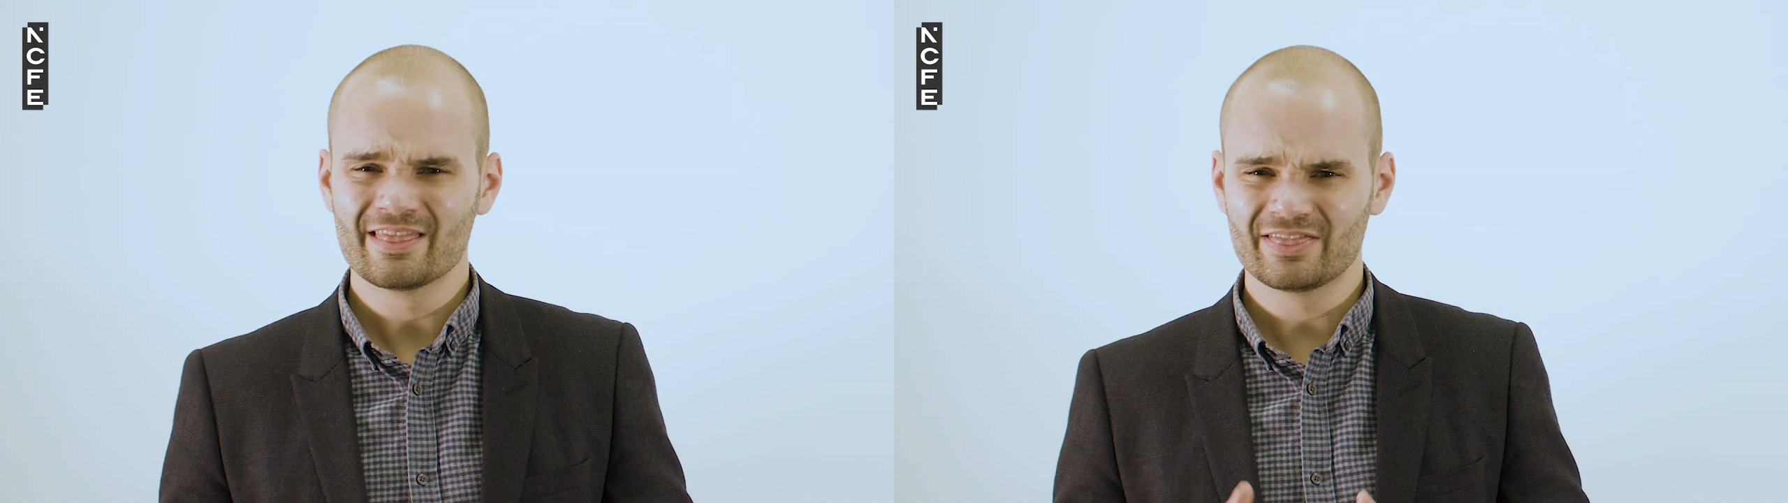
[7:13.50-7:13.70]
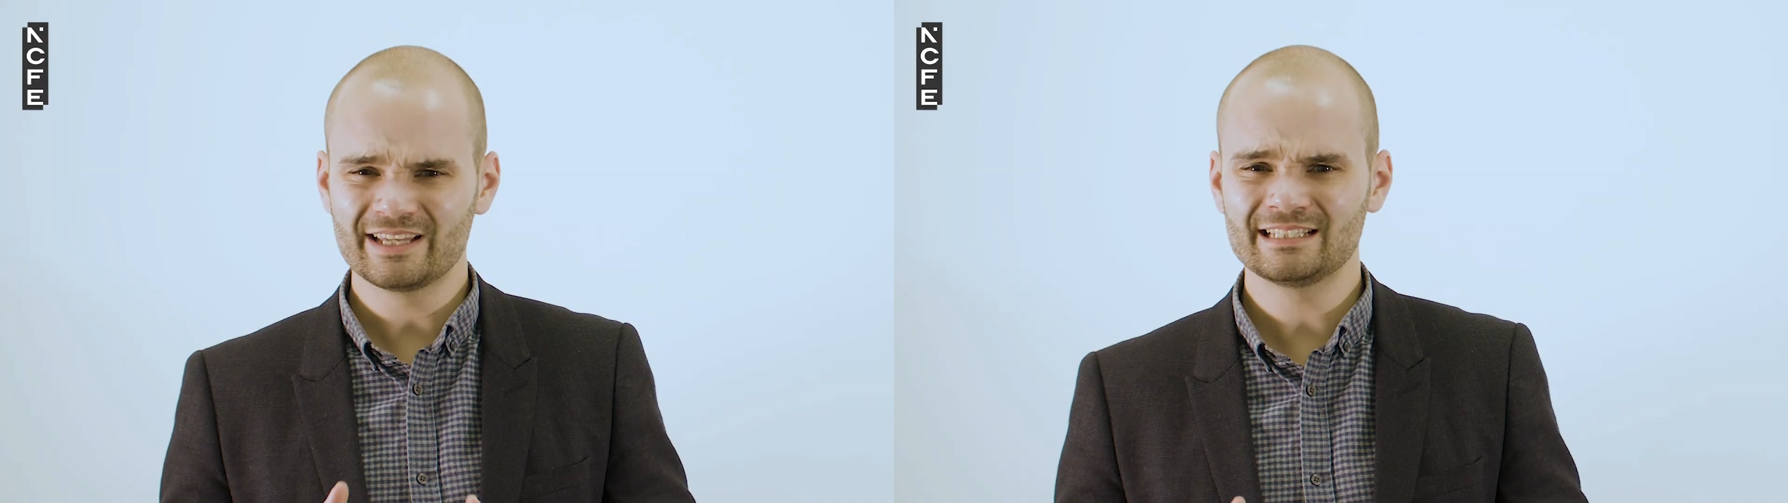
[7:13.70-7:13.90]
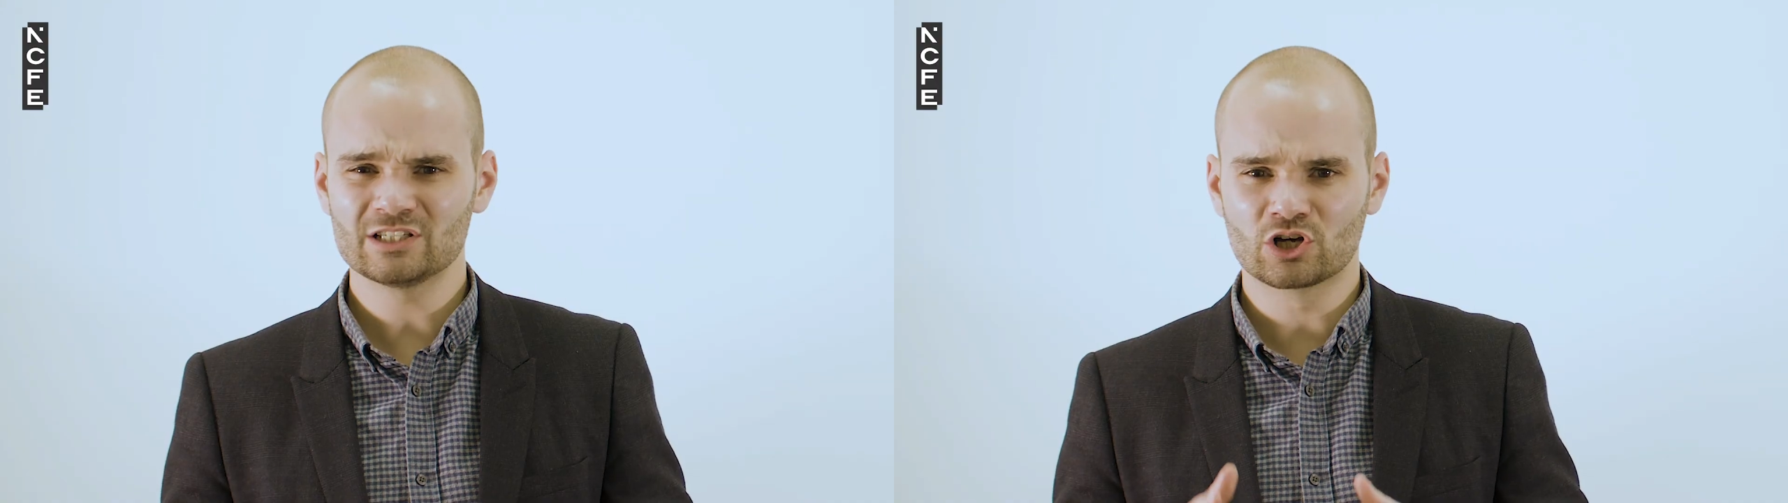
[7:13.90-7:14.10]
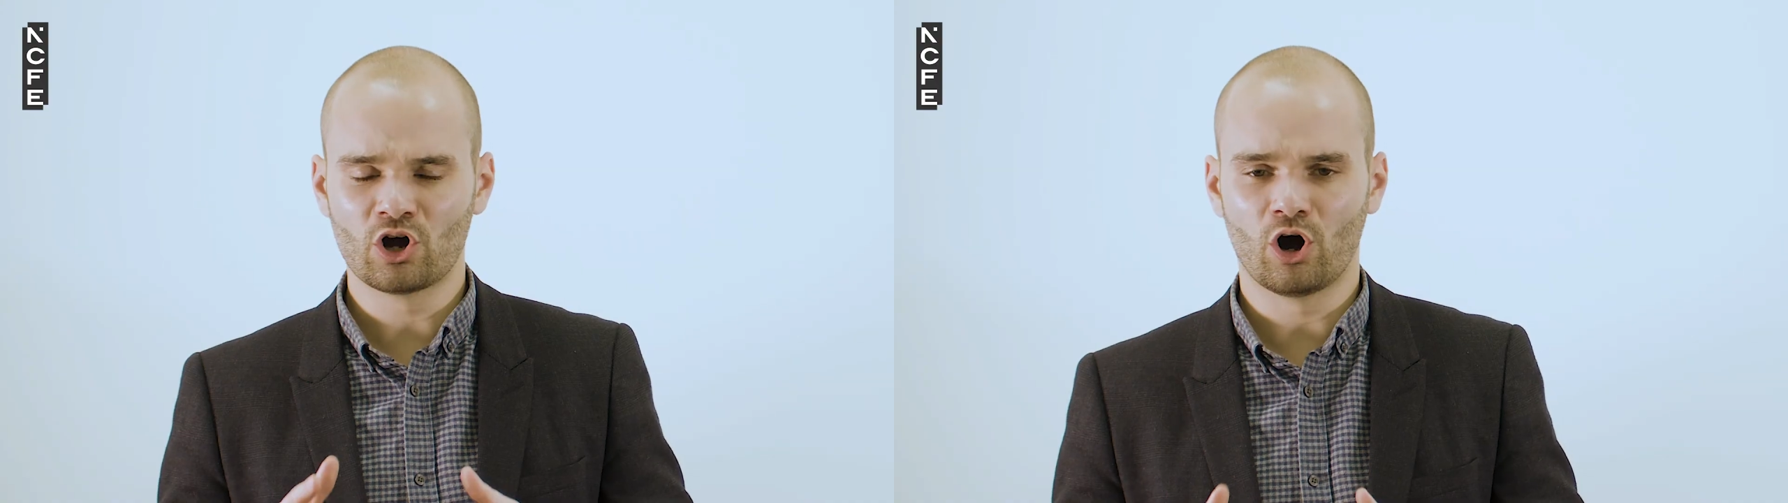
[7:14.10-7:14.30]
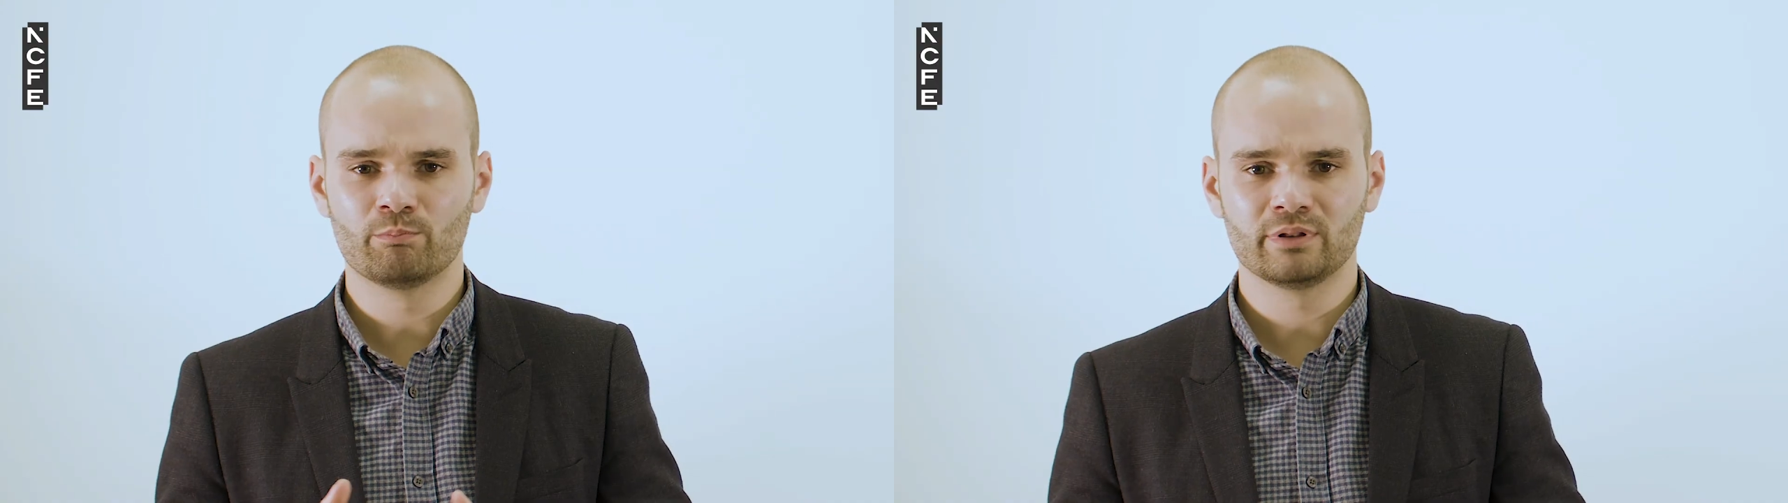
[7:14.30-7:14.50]
This is a
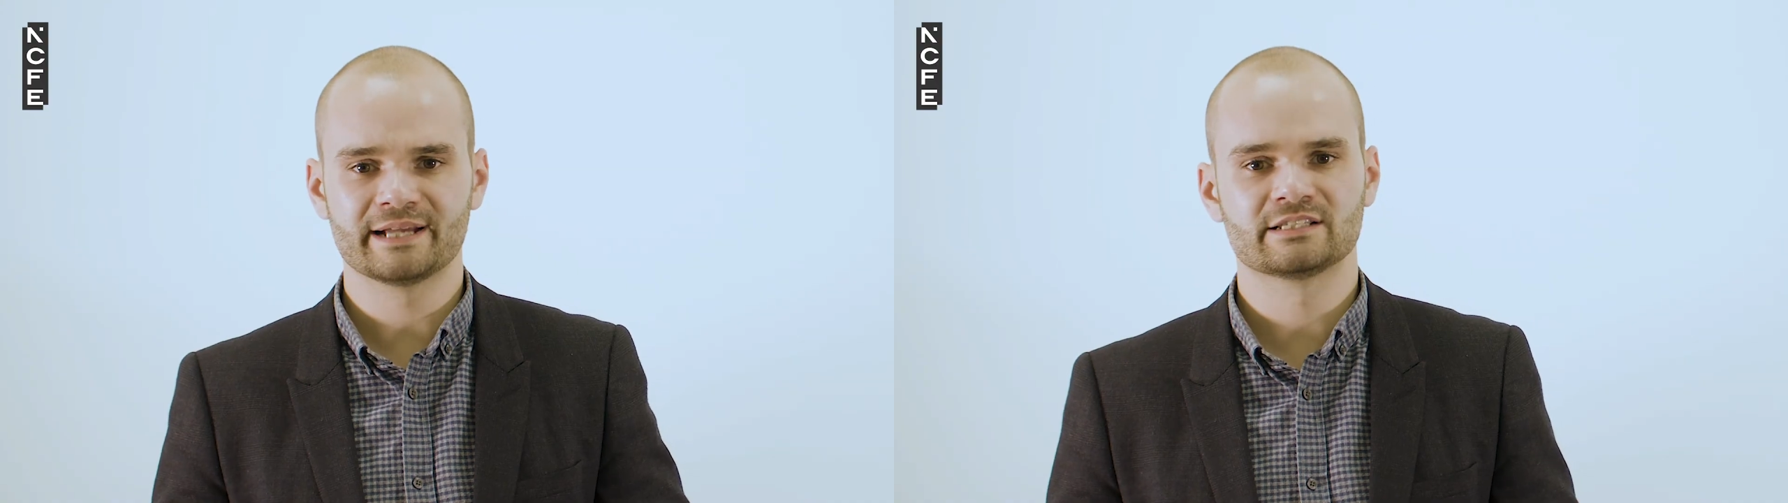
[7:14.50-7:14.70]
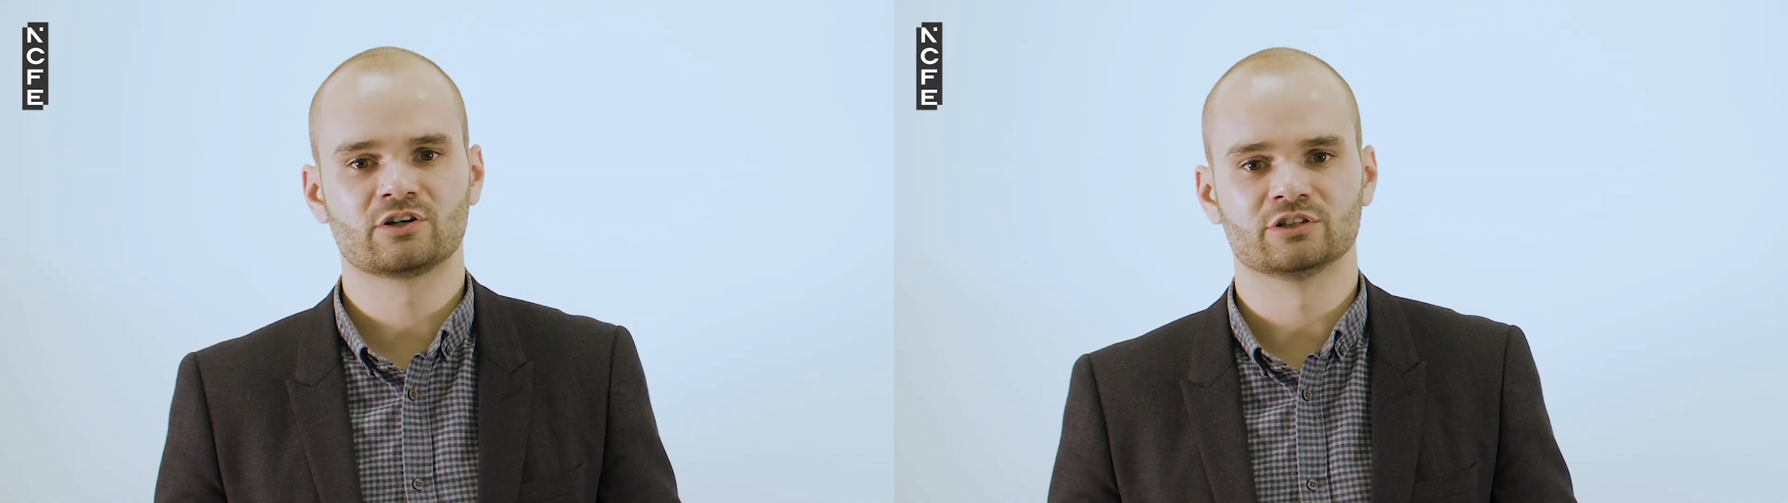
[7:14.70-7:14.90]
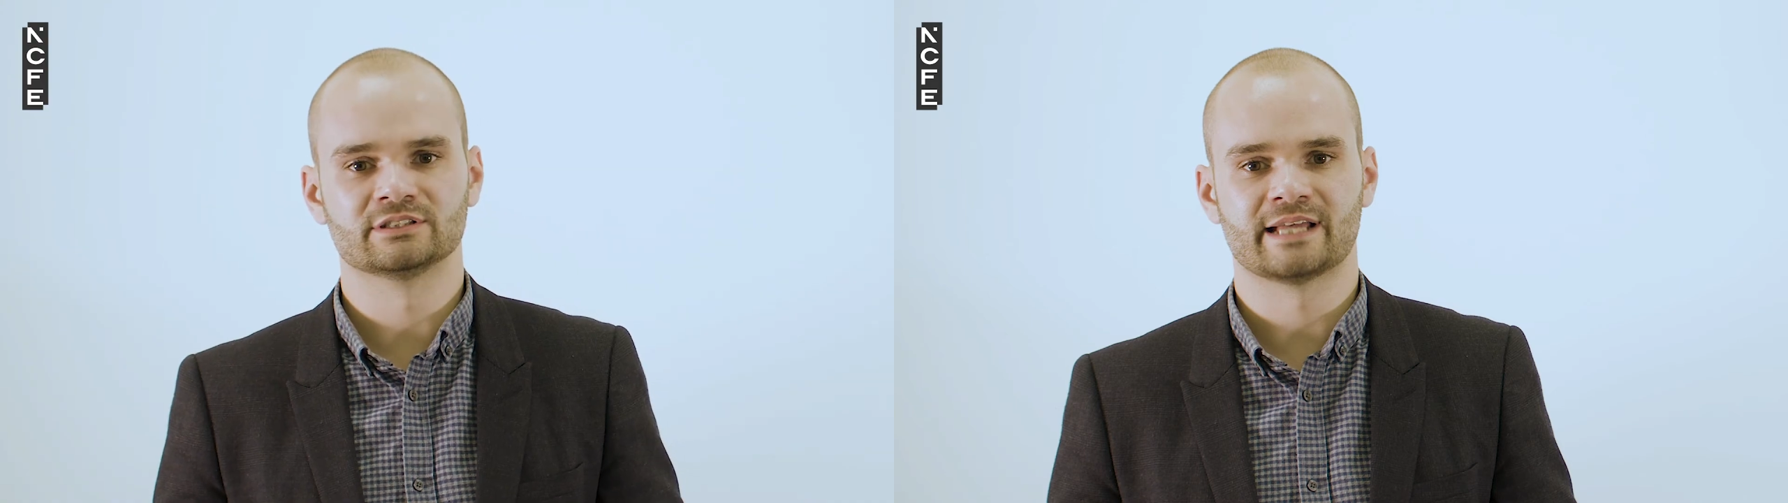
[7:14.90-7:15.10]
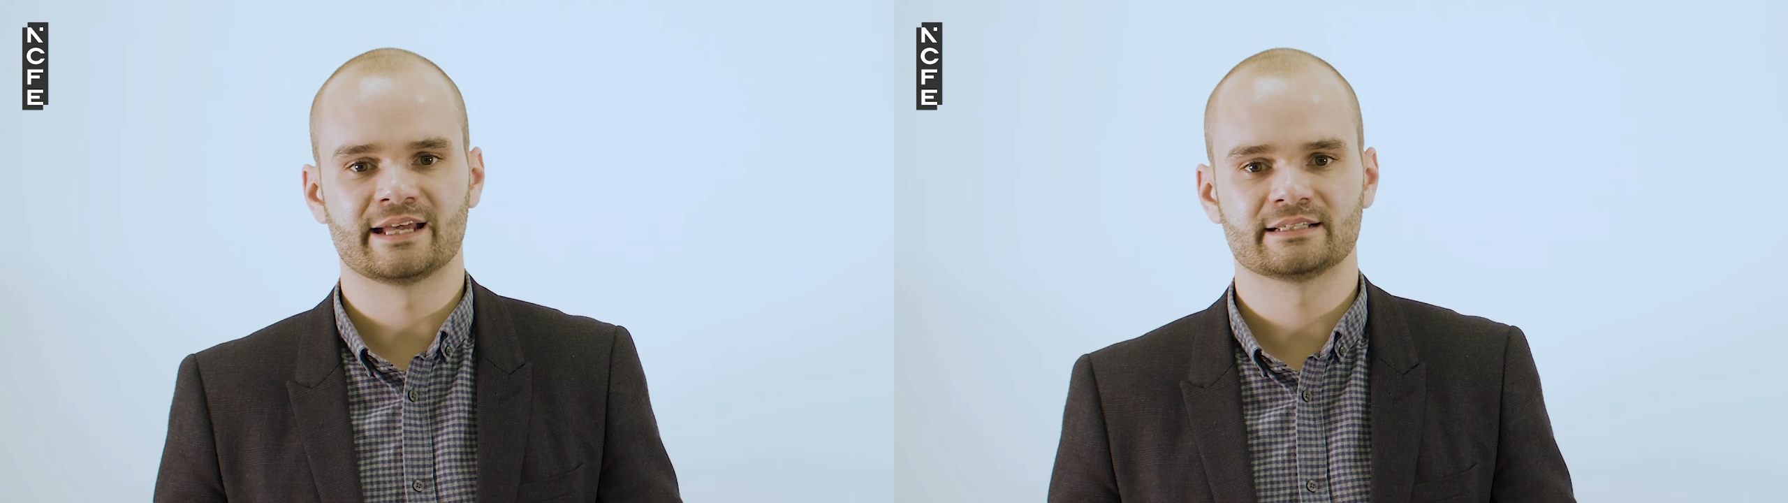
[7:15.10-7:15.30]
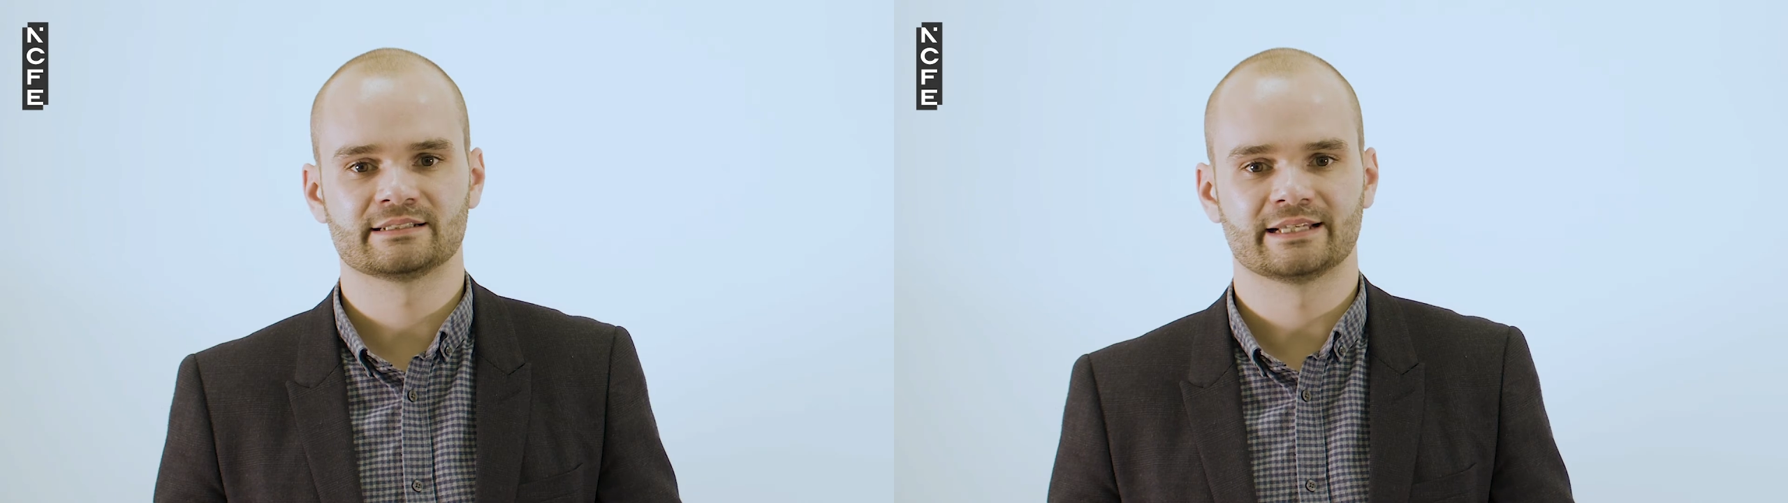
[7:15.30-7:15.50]
complex
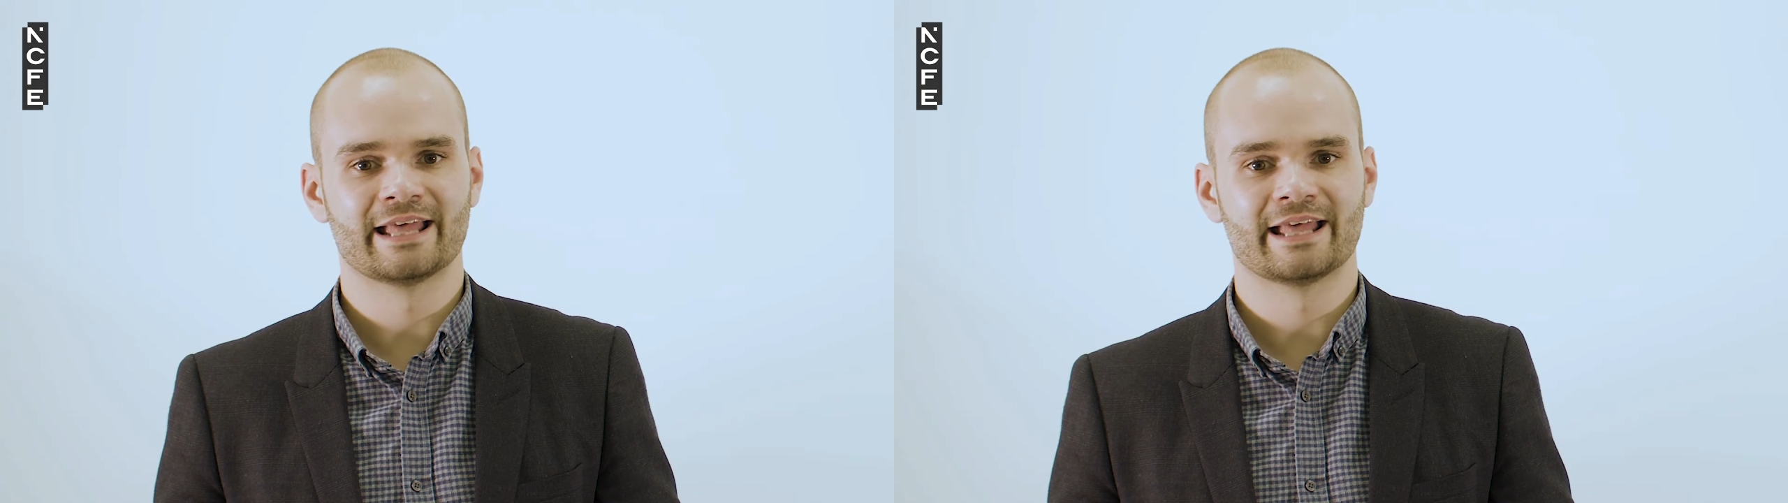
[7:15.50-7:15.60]
context,